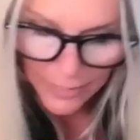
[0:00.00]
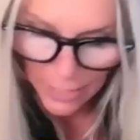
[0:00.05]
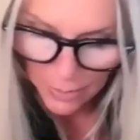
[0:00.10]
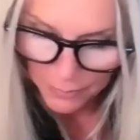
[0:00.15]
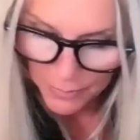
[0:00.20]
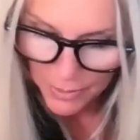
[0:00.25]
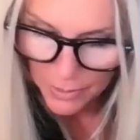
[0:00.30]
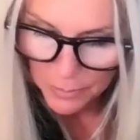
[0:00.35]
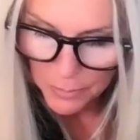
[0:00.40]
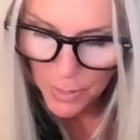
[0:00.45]
now
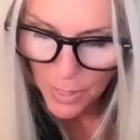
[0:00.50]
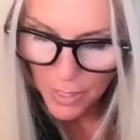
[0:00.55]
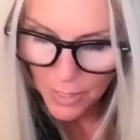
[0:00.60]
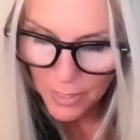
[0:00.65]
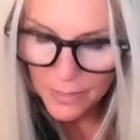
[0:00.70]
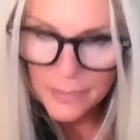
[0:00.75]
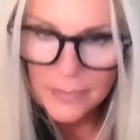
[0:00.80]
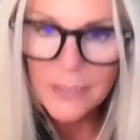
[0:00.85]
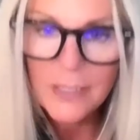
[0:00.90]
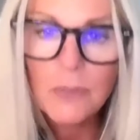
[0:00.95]
I'm going to
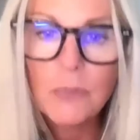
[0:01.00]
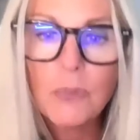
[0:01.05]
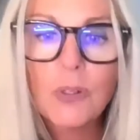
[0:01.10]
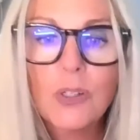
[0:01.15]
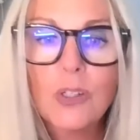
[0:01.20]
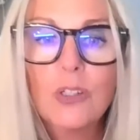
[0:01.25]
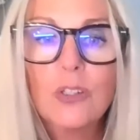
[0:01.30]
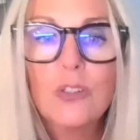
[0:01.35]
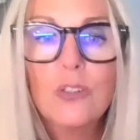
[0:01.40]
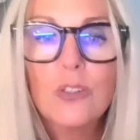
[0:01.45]
pause and we're
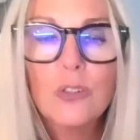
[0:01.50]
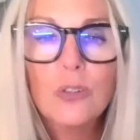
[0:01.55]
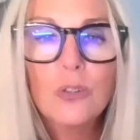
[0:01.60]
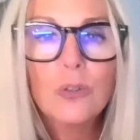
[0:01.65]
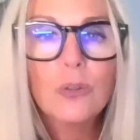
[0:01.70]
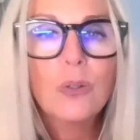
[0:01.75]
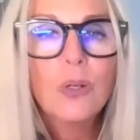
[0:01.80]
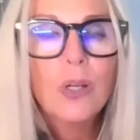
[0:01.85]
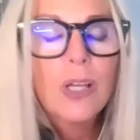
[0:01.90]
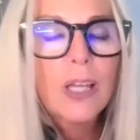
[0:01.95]
going to
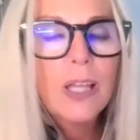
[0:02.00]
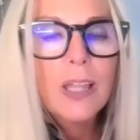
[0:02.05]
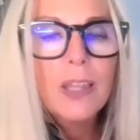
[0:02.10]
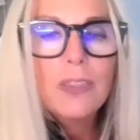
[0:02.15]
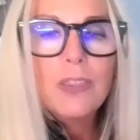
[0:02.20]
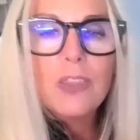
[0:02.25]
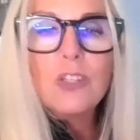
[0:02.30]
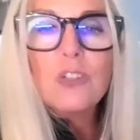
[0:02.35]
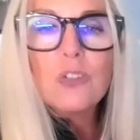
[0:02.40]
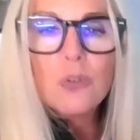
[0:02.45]
do
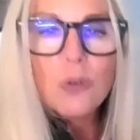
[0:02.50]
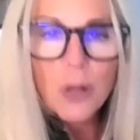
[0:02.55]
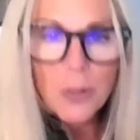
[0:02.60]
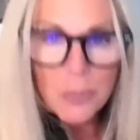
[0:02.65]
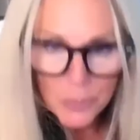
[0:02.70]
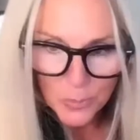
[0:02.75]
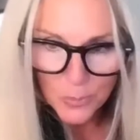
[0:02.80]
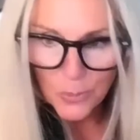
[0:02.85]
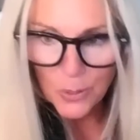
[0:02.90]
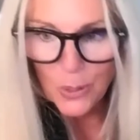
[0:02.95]
the
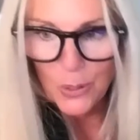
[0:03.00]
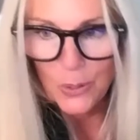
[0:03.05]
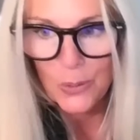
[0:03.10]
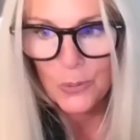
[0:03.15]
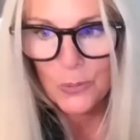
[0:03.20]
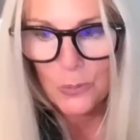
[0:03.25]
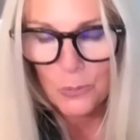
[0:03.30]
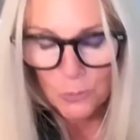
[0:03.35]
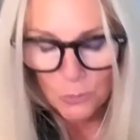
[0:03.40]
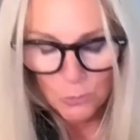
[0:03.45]
Trump
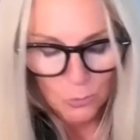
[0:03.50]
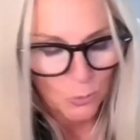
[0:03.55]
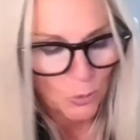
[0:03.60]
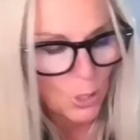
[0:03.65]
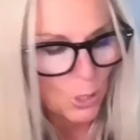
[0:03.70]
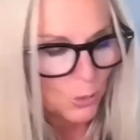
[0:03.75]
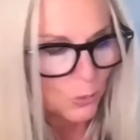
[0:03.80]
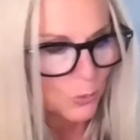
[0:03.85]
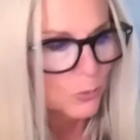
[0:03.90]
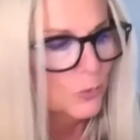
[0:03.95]

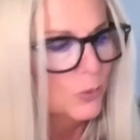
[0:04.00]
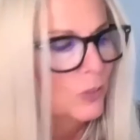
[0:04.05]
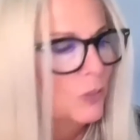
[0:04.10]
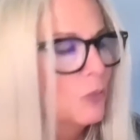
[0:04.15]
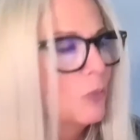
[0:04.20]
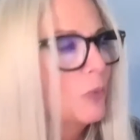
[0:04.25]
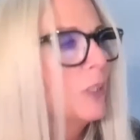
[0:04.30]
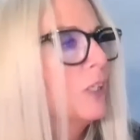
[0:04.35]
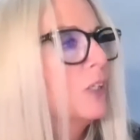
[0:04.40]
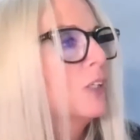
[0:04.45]
row.
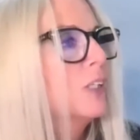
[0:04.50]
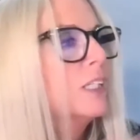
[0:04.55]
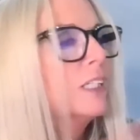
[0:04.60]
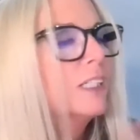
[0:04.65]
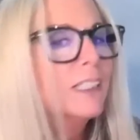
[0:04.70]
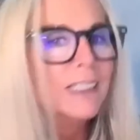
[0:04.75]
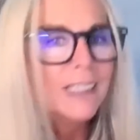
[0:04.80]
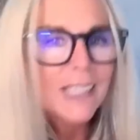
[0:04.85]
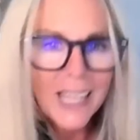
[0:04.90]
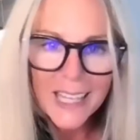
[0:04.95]
Since we are
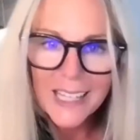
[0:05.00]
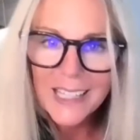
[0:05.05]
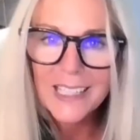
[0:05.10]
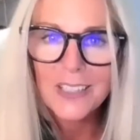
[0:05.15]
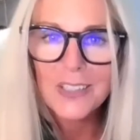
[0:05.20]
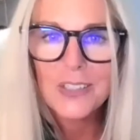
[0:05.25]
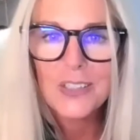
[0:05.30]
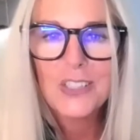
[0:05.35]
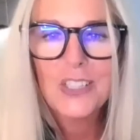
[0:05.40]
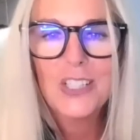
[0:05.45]
in that
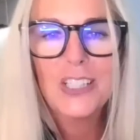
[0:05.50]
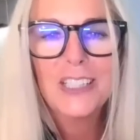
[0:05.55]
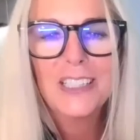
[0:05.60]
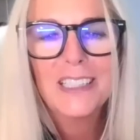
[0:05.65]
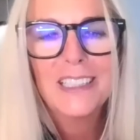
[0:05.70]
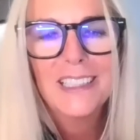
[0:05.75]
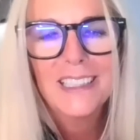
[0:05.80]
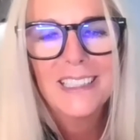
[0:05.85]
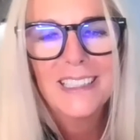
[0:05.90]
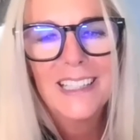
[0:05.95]
energy,
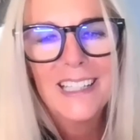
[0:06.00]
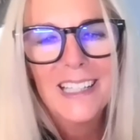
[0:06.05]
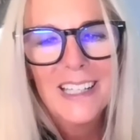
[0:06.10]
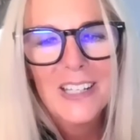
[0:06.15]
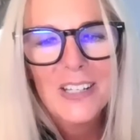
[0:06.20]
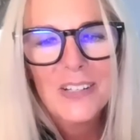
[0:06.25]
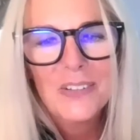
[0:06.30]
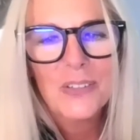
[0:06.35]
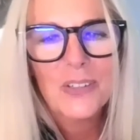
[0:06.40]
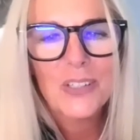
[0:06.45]

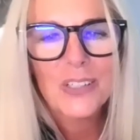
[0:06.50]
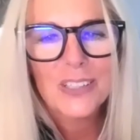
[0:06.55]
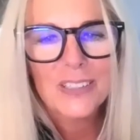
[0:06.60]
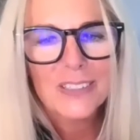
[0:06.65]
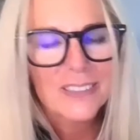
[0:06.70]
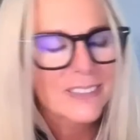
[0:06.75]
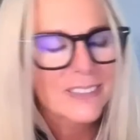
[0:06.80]
we're going to